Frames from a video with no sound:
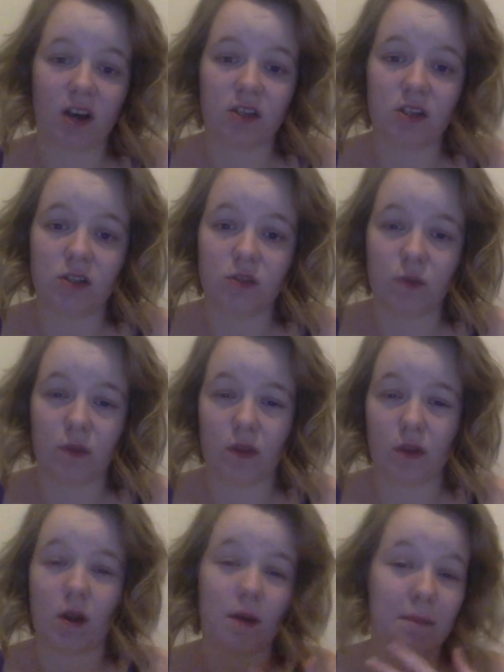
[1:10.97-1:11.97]
I use with
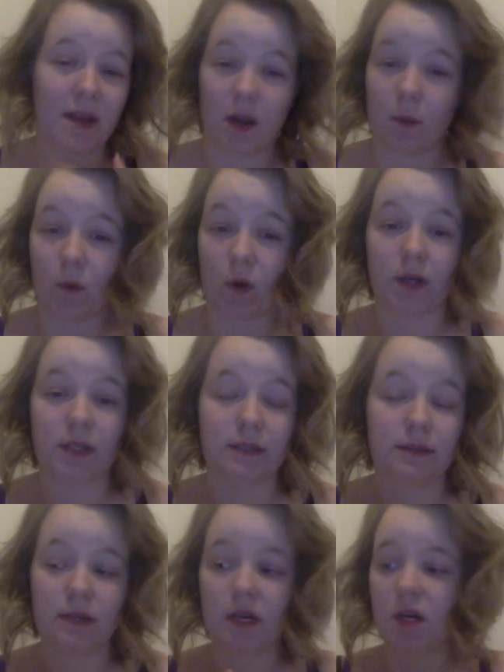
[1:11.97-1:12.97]
you, like makeup
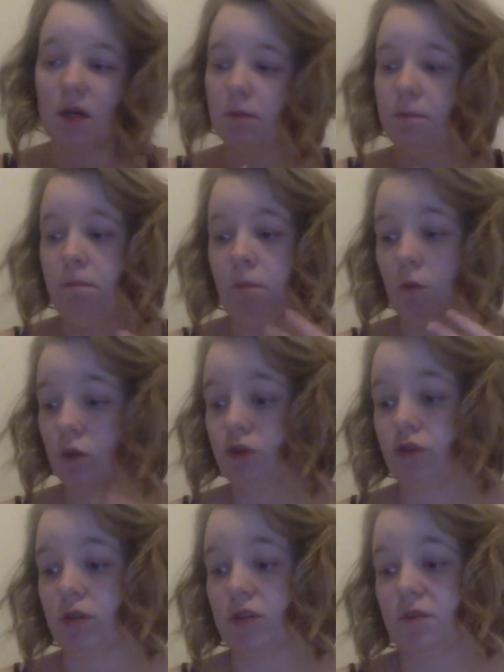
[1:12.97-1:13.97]
wise,
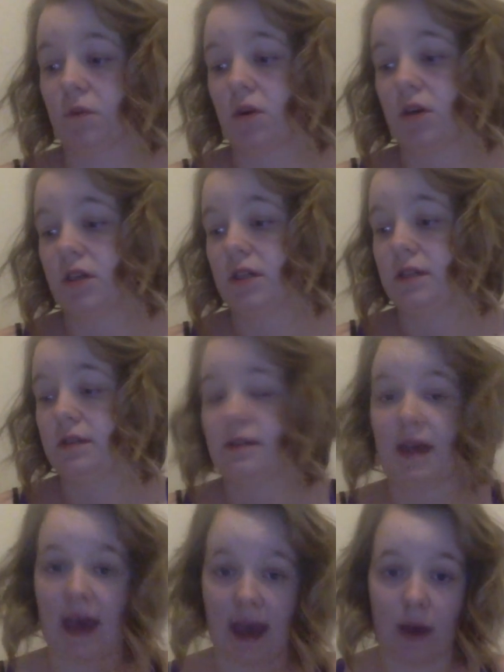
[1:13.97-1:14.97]
moisturiser wise,
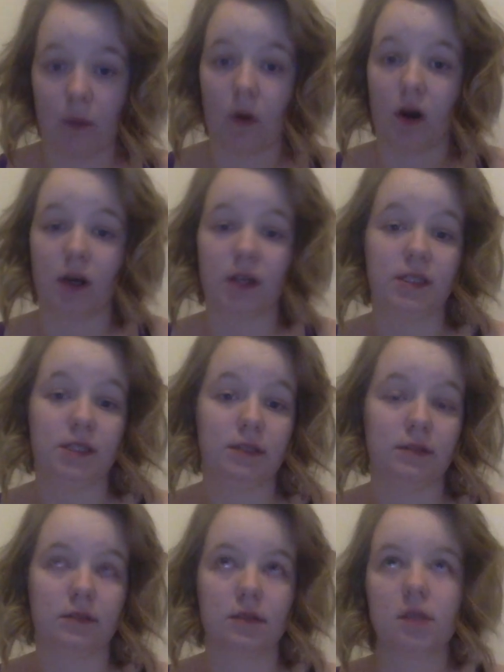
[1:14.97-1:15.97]
hair
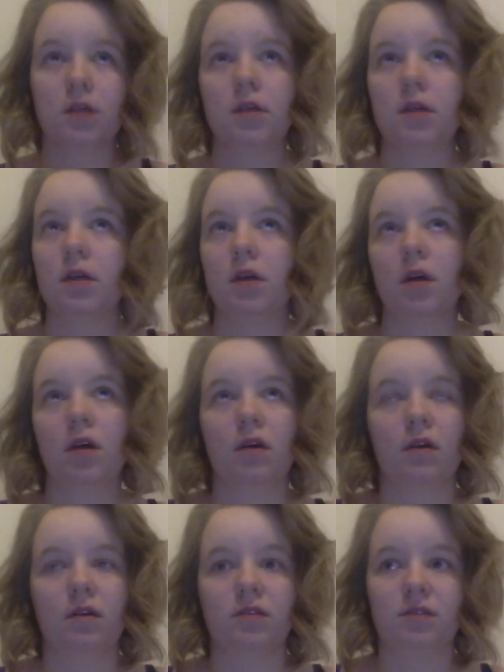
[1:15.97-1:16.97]
wise,
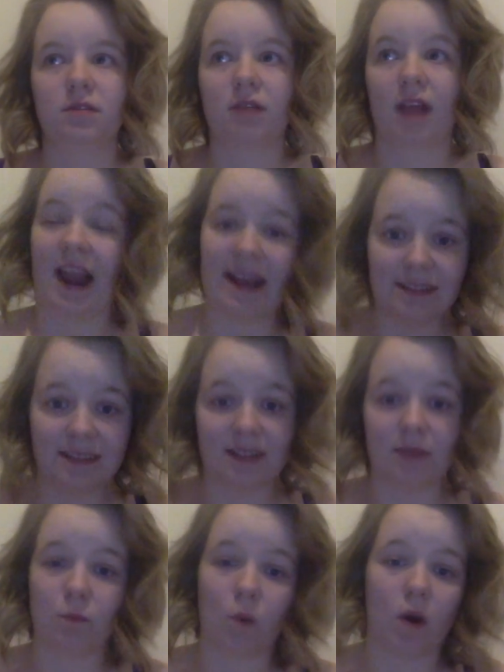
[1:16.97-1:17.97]

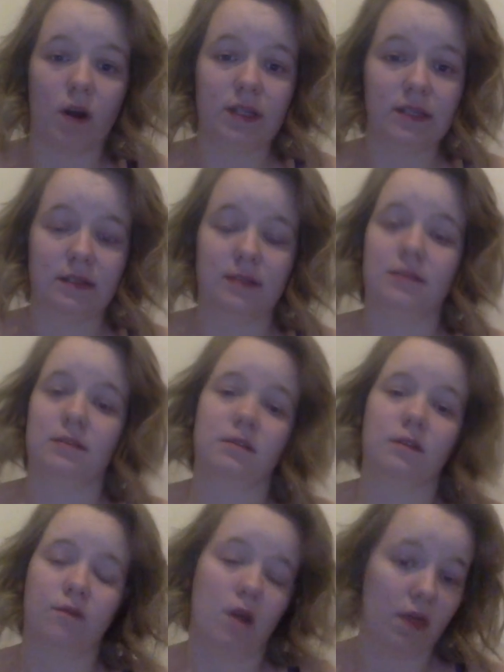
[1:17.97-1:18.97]
cleansing wise, and
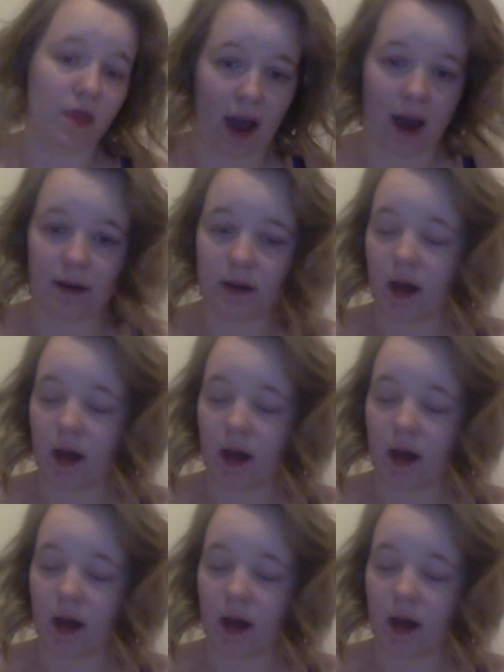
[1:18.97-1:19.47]
stuff like that.